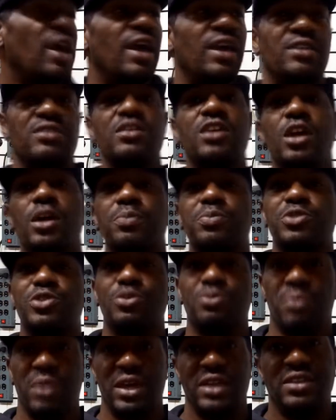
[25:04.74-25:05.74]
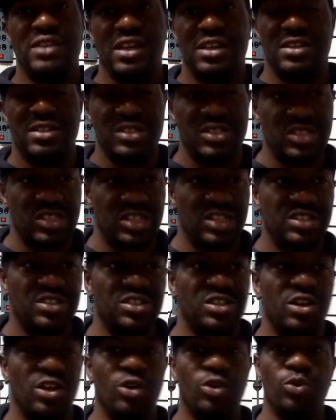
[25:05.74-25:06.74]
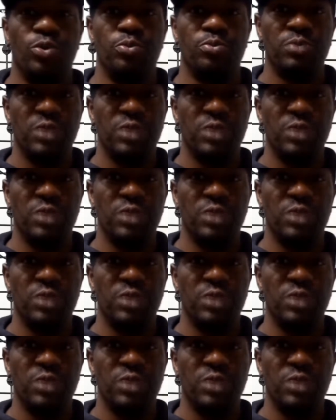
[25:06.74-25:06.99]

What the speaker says: has helped you make that decision on